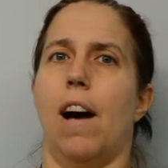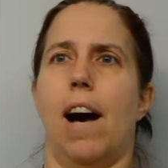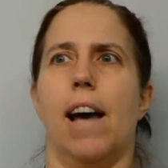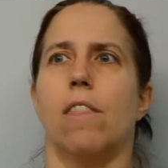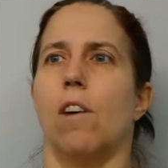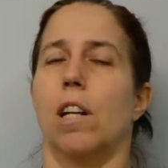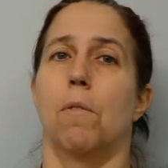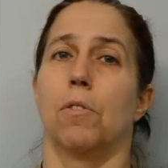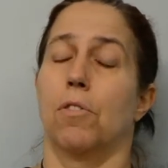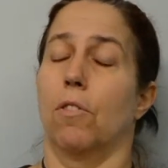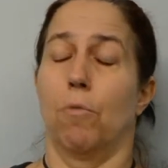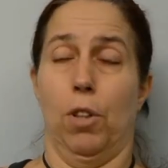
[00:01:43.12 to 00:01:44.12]
I thought he
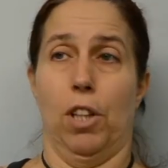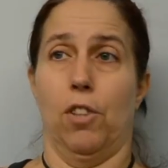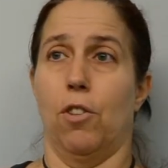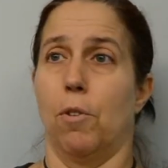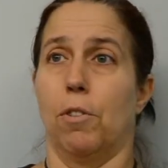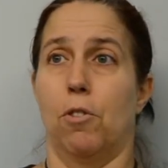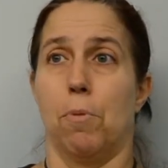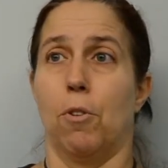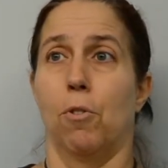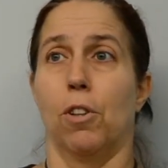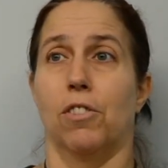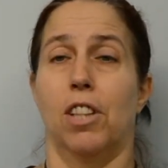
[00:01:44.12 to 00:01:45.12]
was really so super
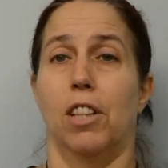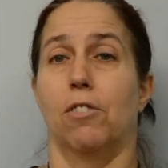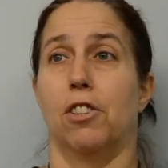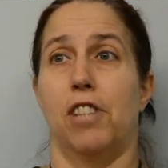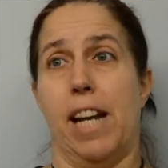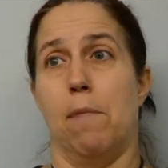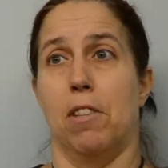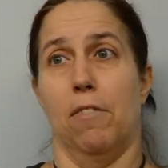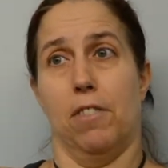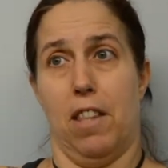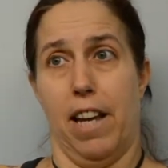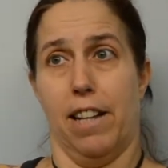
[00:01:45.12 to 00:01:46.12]
cool because he used to chain himself
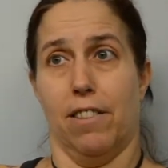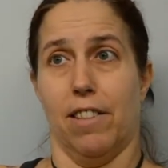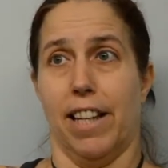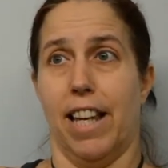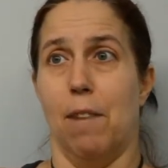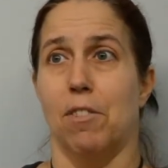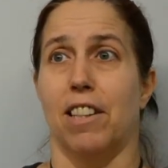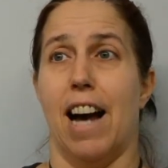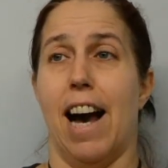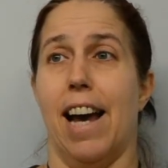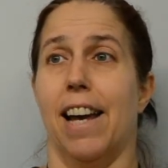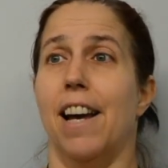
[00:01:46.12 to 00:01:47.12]
to things. Like, he was the
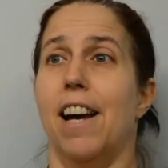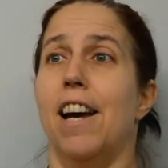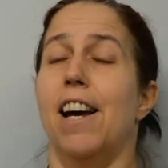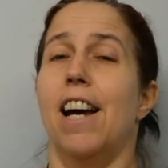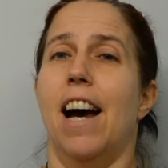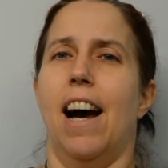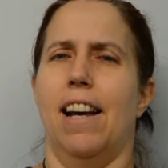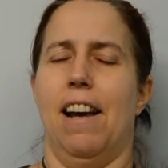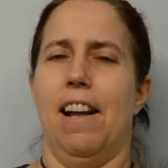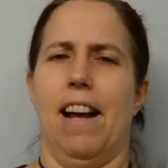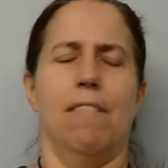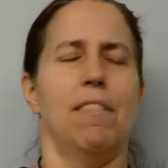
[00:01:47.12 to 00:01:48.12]
guy.
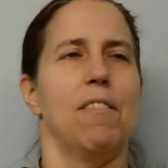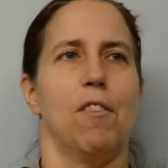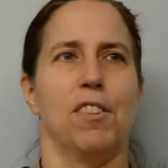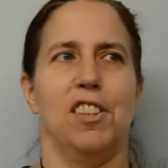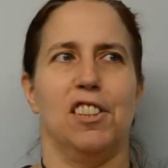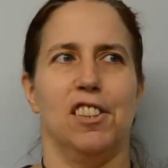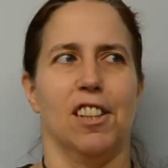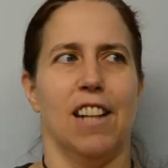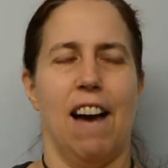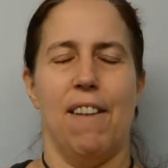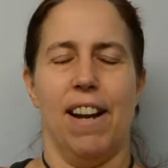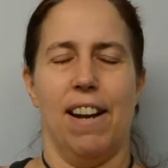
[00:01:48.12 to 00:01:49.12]
I don't even know if he's still
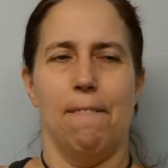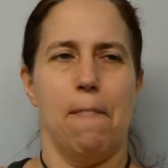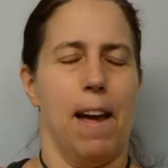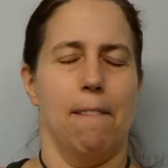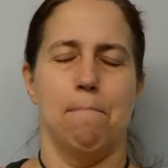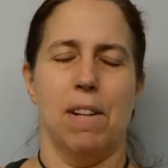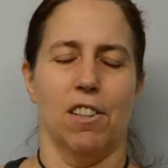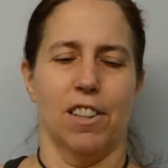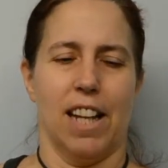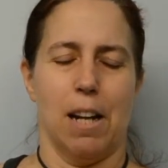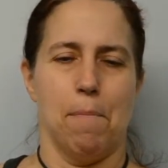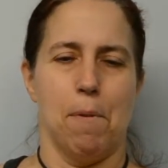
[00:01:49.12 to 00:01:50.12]
alive. I meant to look
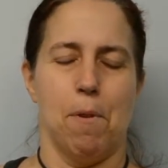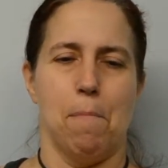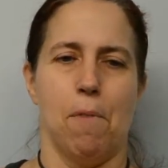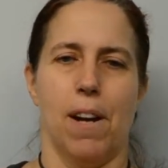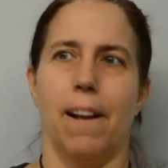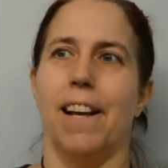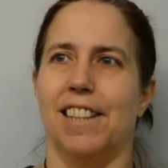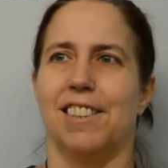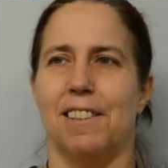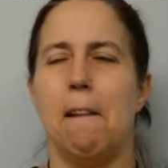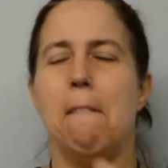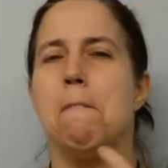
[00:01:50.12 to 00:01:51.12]
that up at one point. He
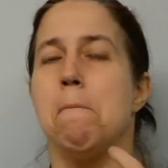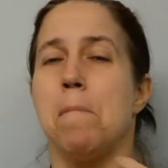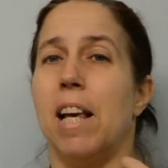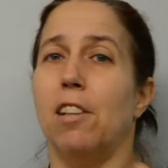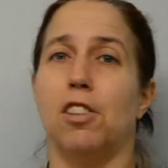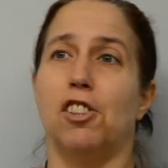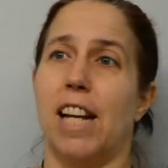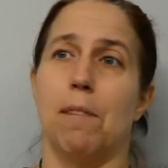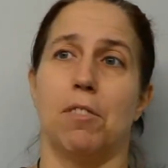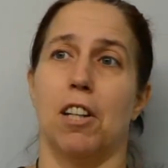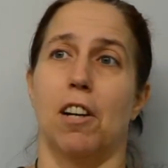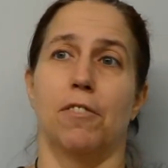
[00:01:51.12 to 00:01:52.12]
used to chain
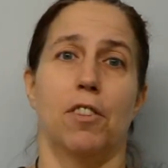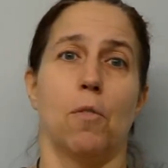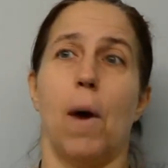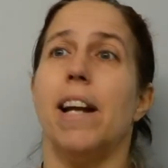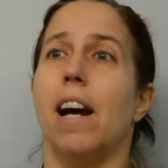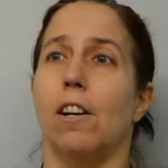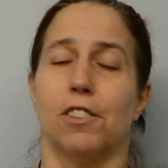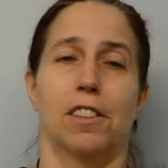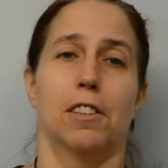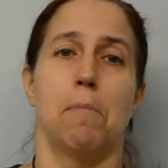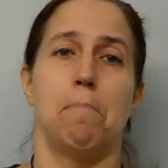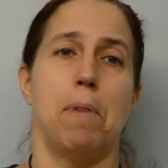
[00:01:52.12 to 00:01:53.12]
himself to the White House
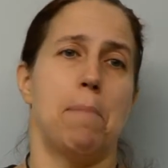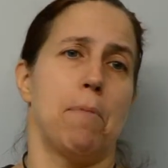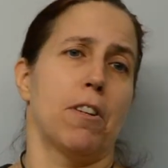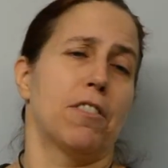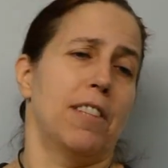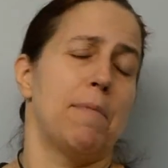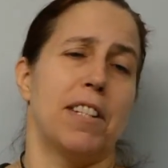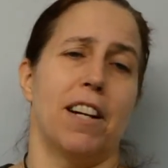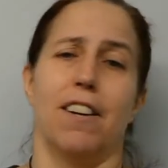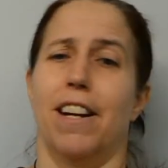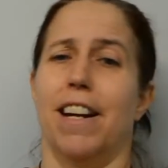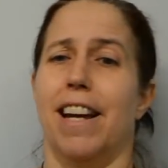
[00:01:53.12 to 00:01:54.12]
and to Bitburg
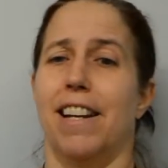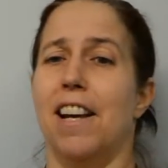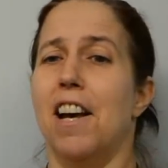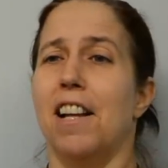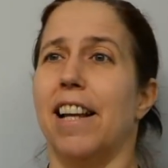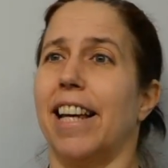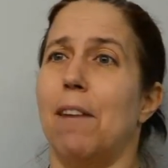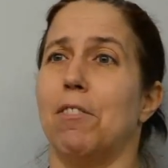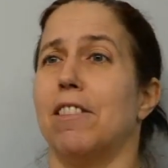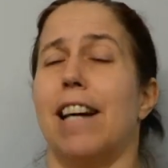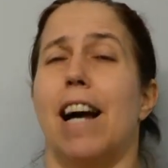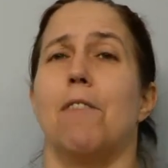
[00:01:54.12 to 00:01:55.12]
Cemetery, and like he was
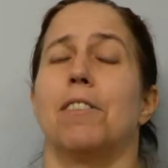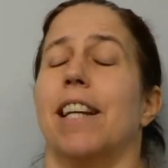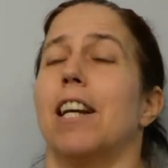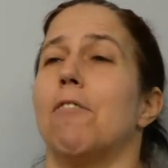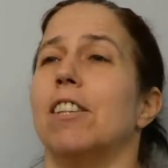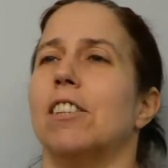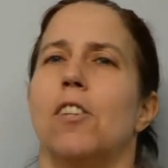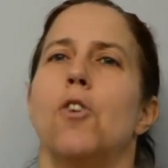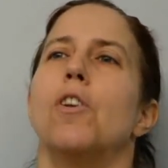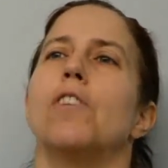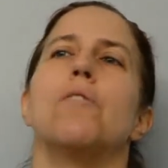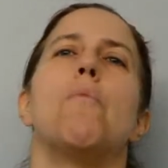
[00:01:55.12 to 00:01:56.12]
the guy who was getting arrested. And
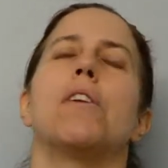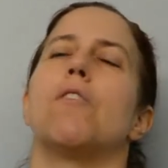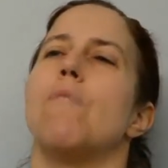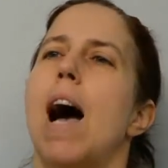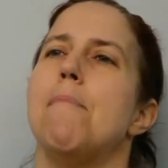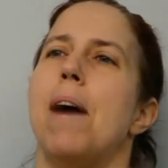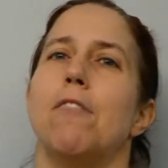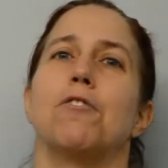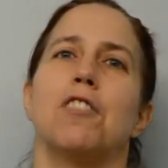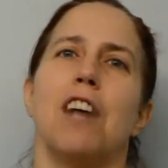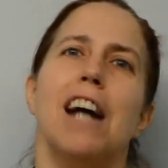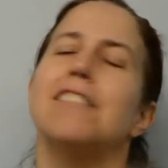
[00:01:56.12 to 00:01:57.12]
who doesn't want the rabbi who's
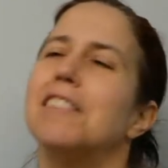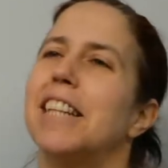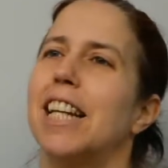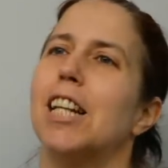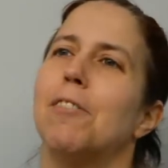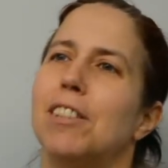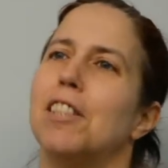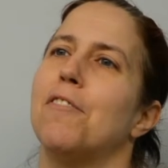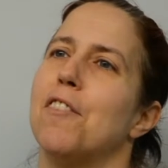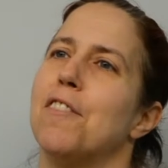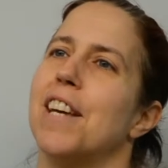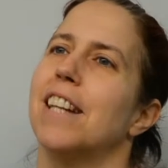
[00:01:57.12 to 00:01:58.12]
constantly getting arrested
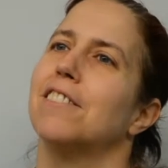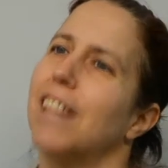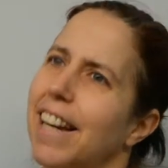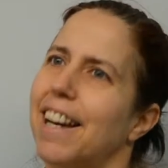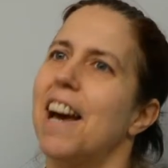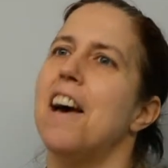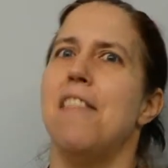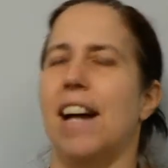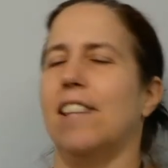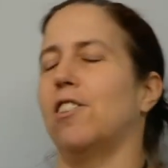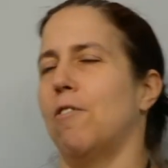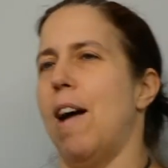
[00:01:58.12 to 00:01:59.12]
for things? Like,
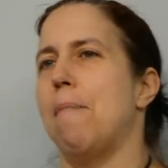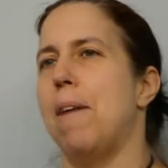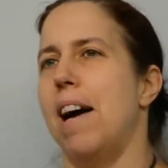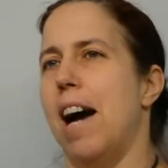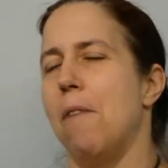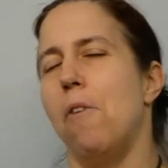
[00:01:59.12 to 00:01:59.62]
that's the rabbi I